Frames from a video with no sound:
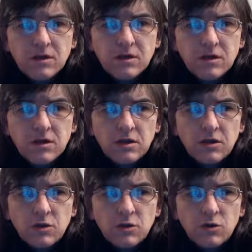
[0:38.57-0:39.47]

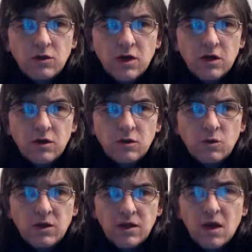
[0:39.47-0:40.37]
you go with the
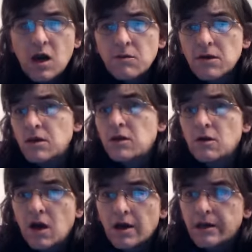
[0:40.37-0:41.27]
army that you
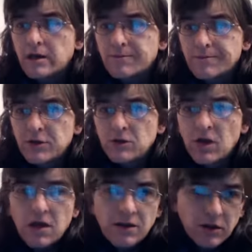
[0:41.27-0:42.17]
like the
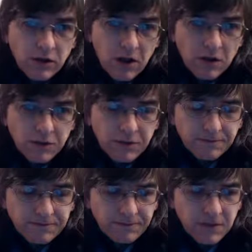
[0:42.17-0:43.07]
look of,
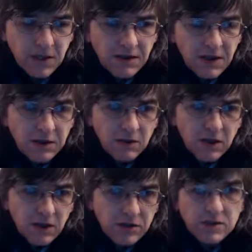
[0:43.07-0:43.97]
and then you learn
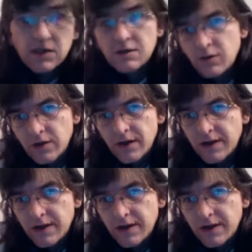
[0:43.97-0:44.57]
to live with it.